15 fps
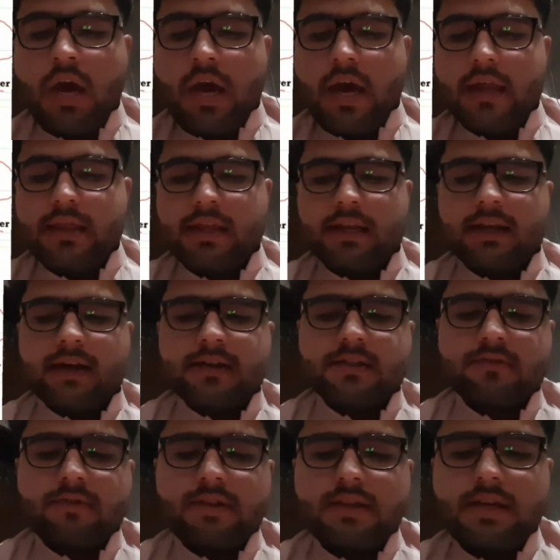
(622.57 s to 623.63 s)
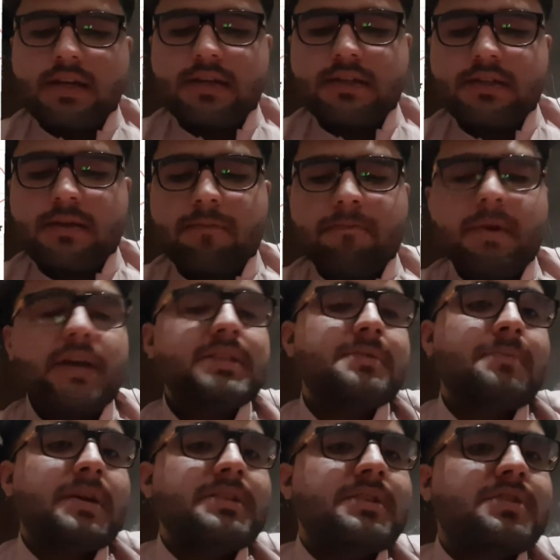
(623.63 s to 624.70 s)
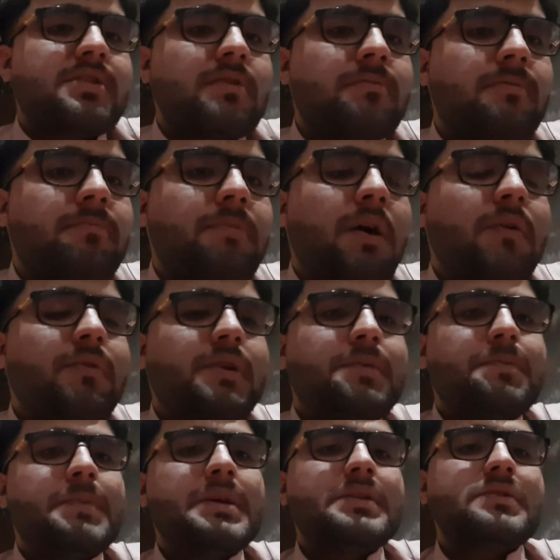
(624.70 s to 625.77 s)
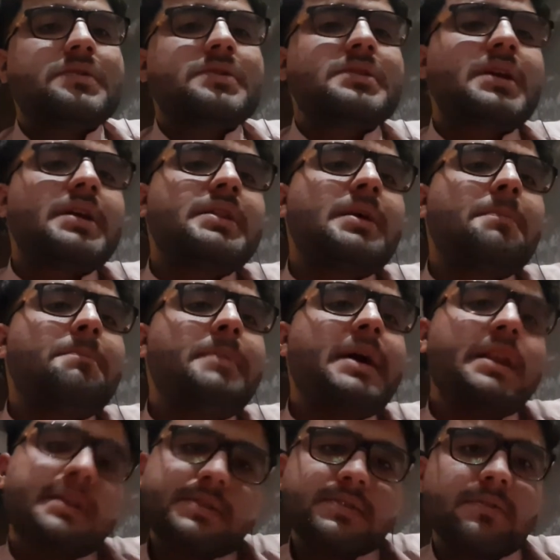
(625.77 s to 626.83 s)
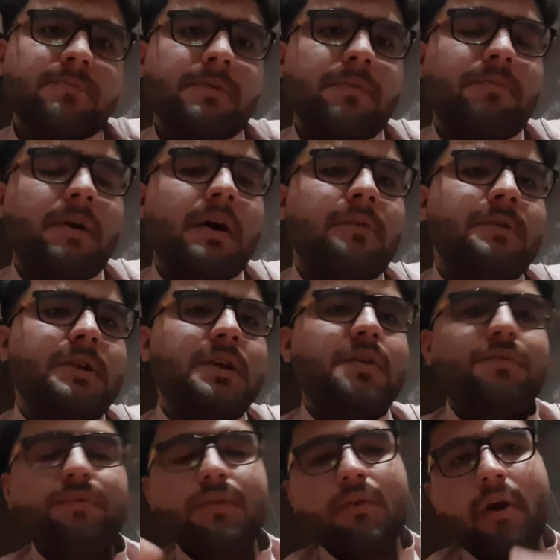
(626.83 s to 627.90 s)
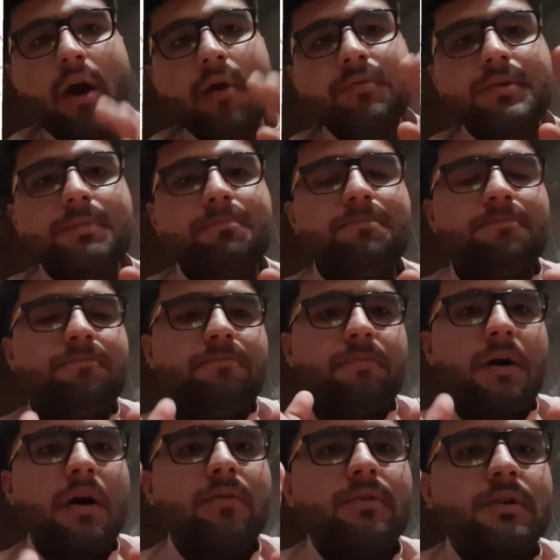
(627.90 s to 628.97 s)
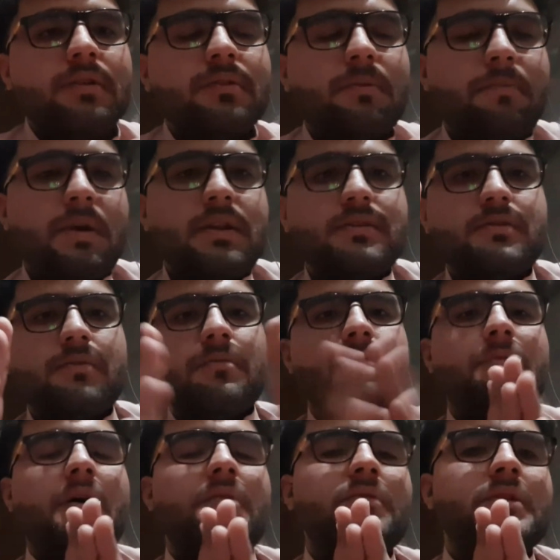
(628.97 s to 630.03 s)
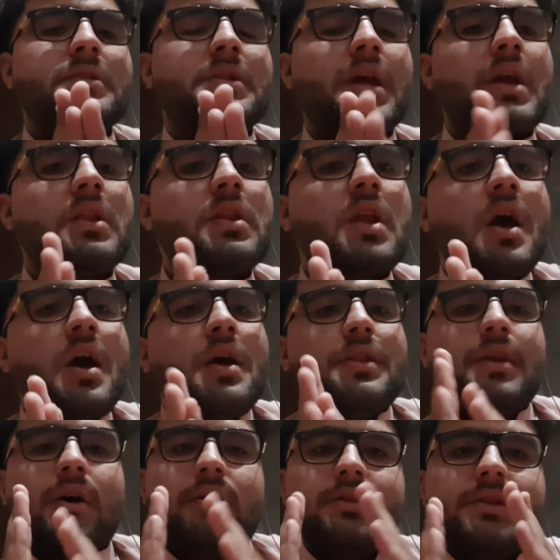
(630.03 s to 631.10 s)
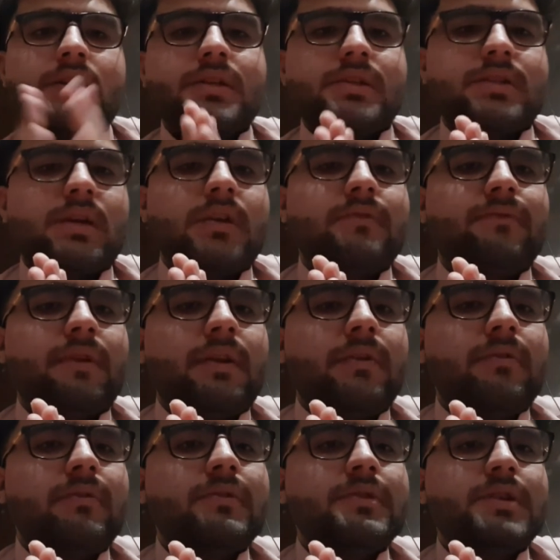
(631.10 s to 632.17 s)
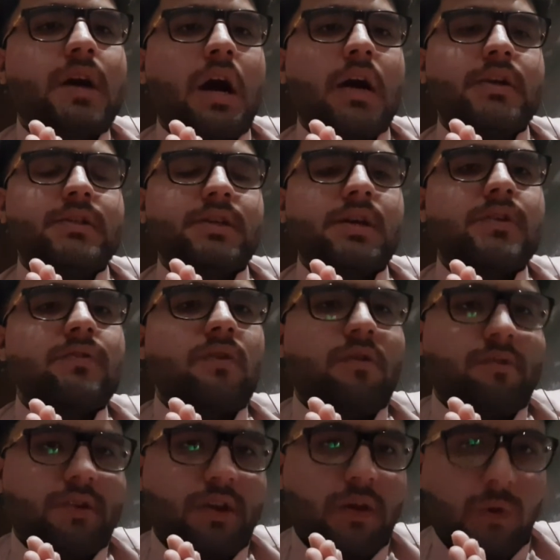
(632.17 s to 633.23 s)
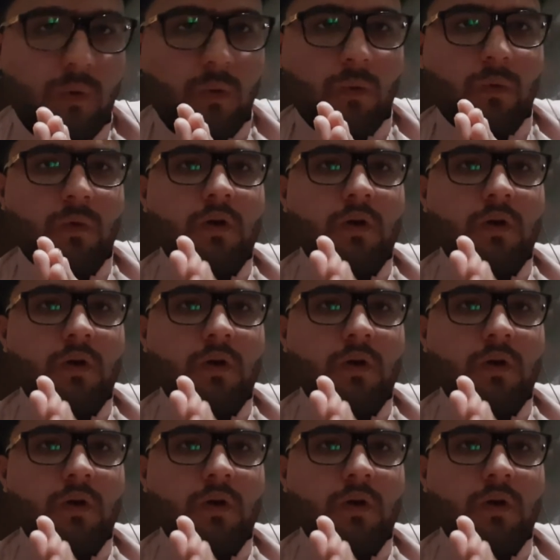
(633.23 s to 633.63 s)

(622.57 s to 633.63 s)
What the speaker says: And the last one, that is the maximization of the power, means to say the balance of the power. If you have the power, the balance of the power, then the other state will not attack on you.